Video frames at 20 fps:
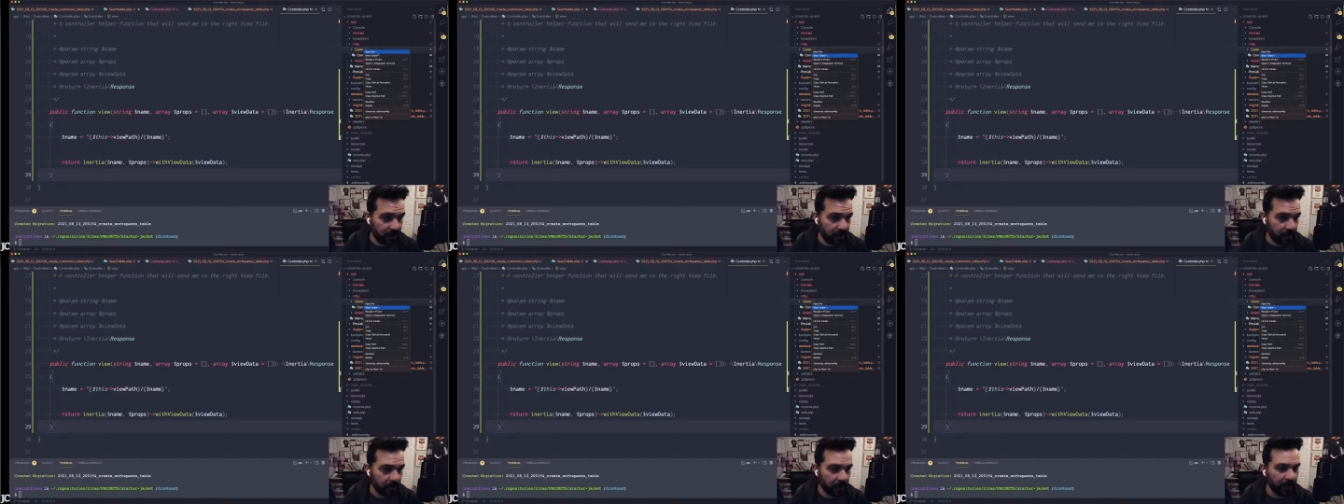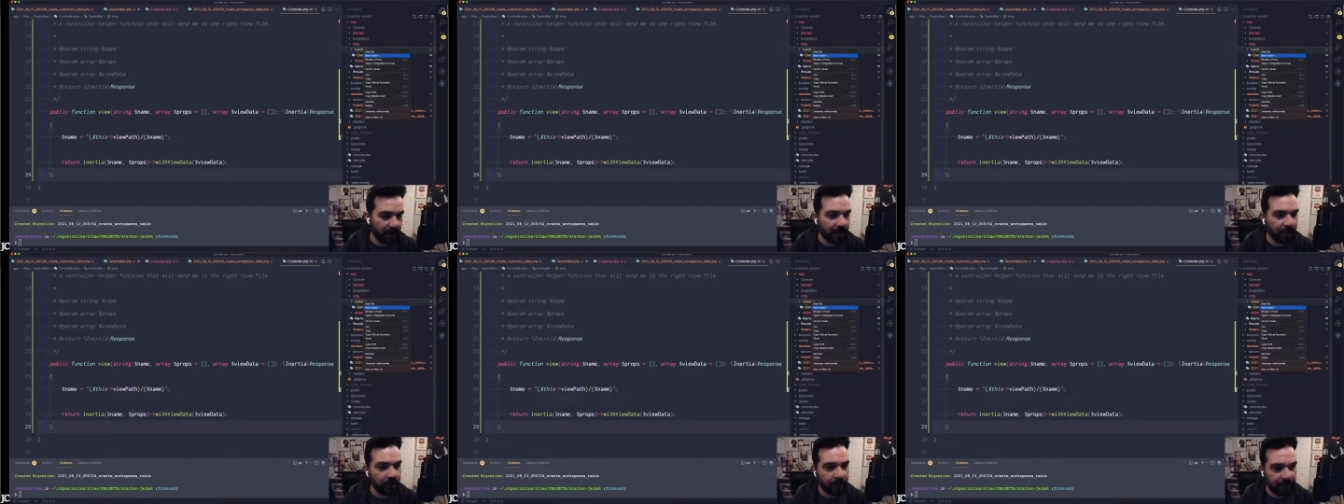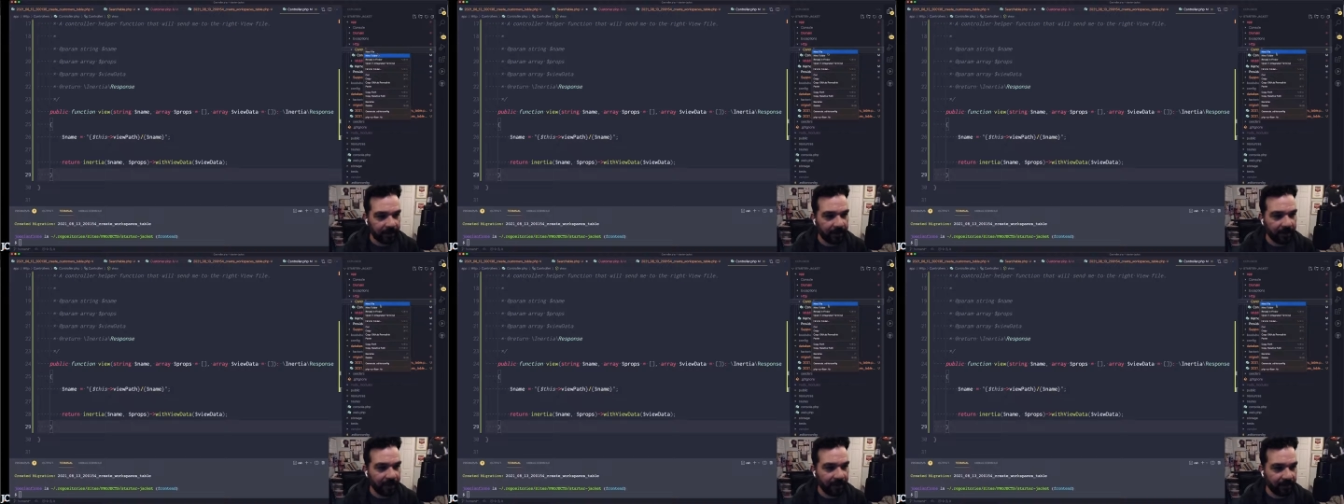
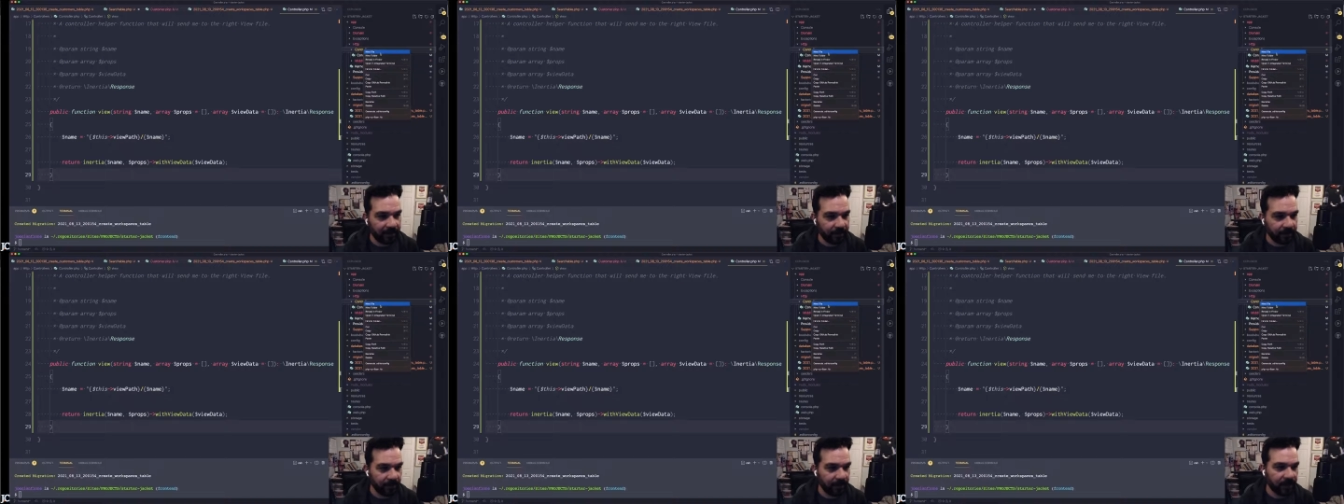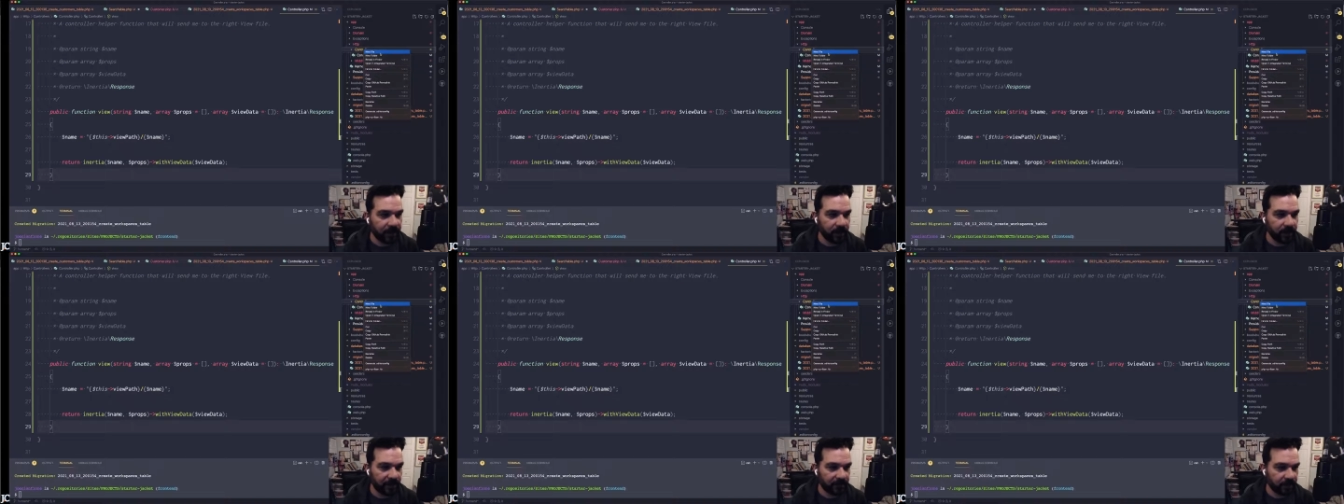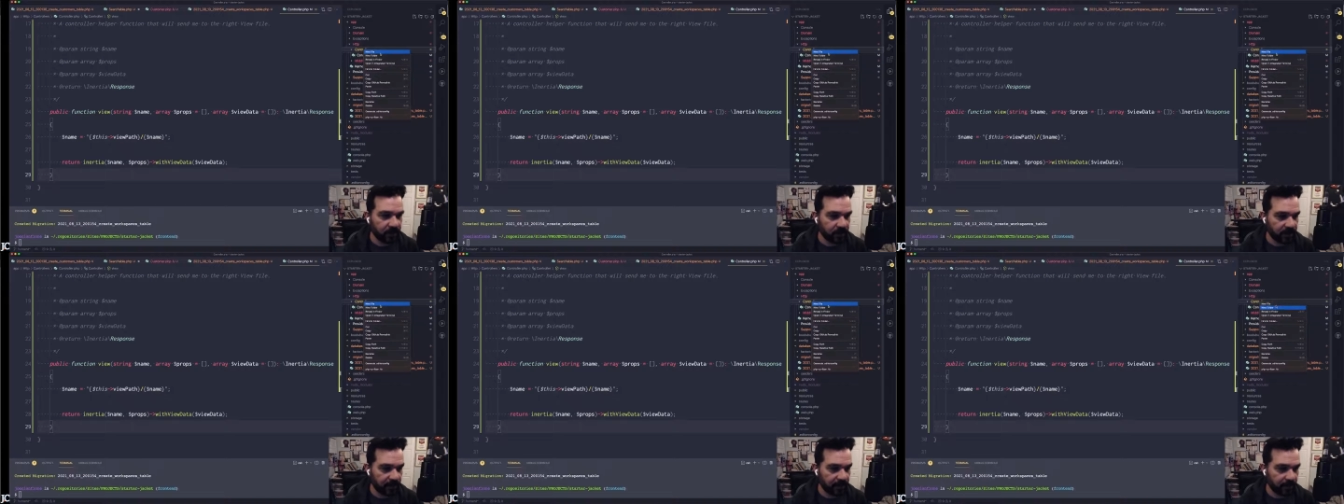okay, I do have
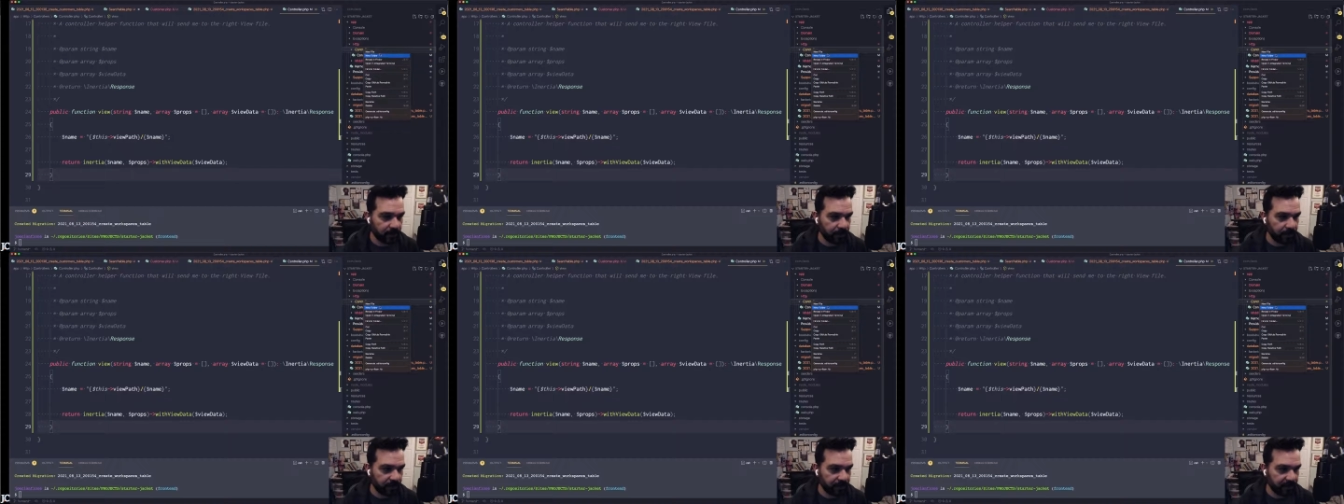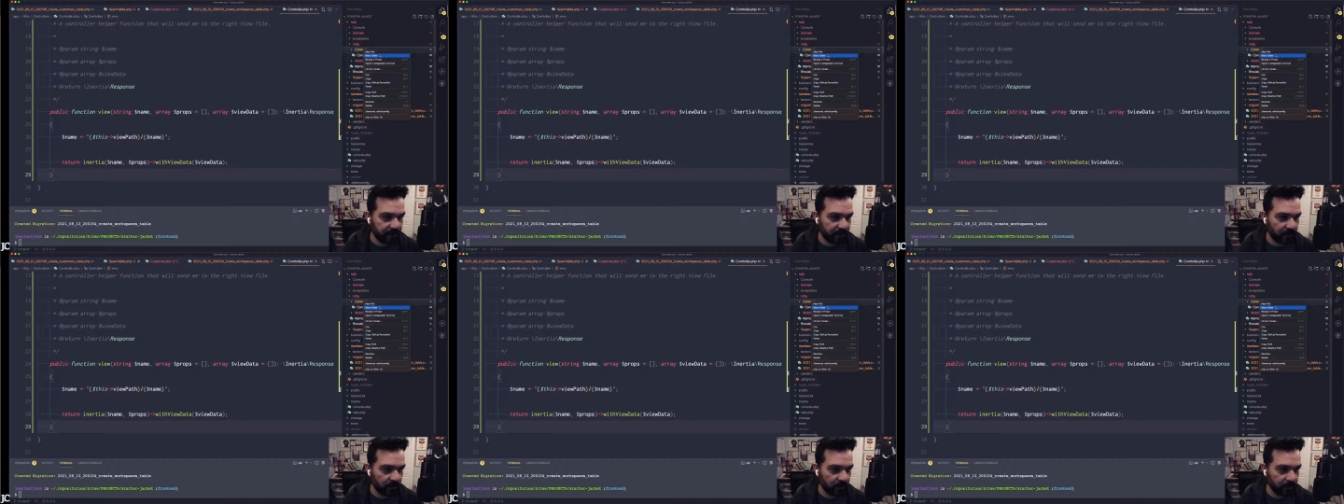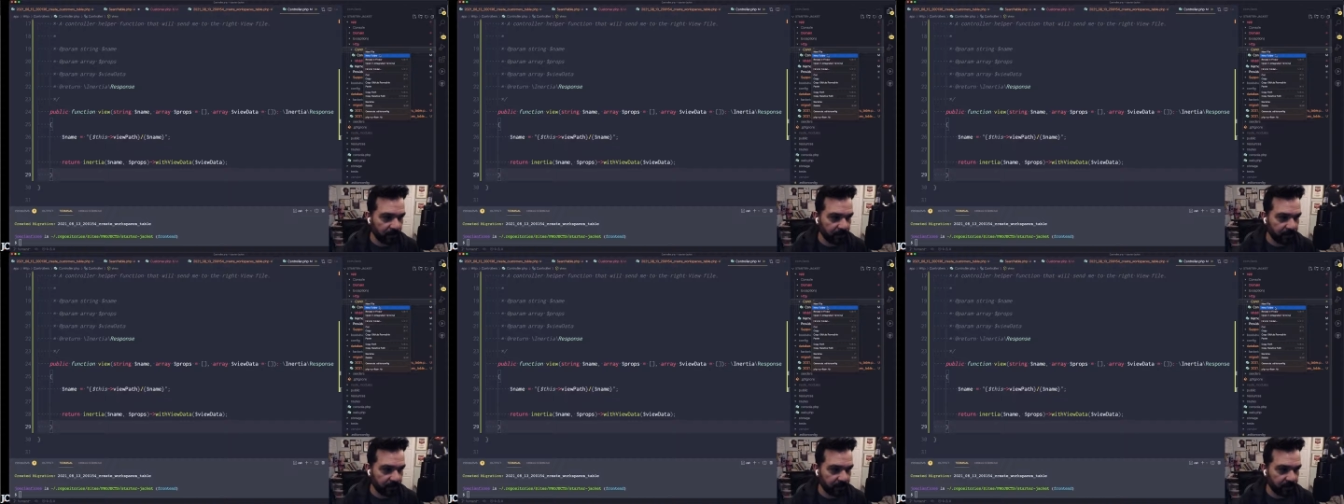two setup places that I want
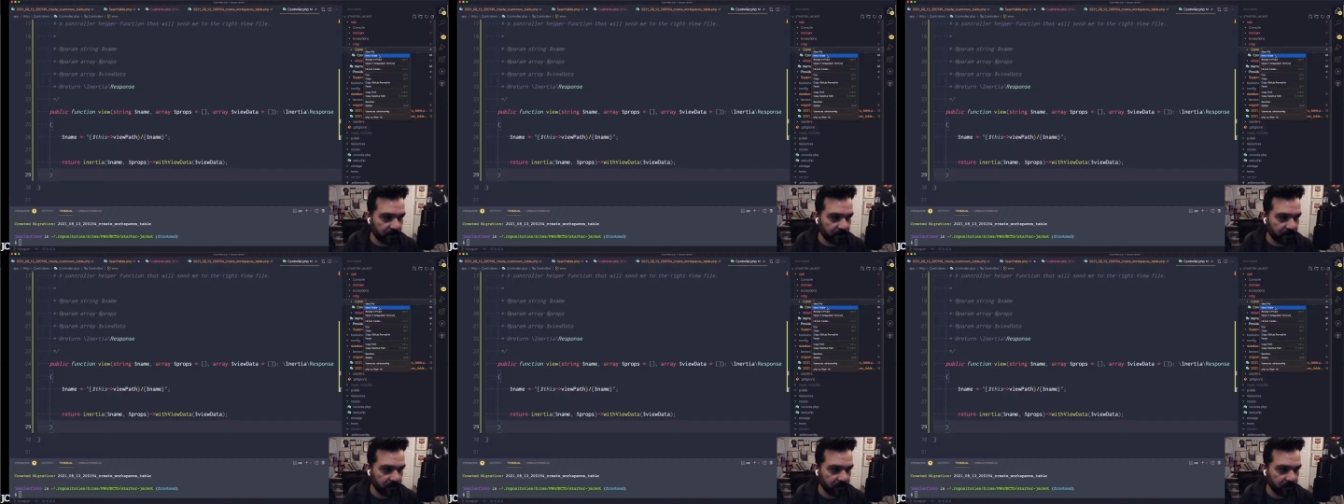to put this.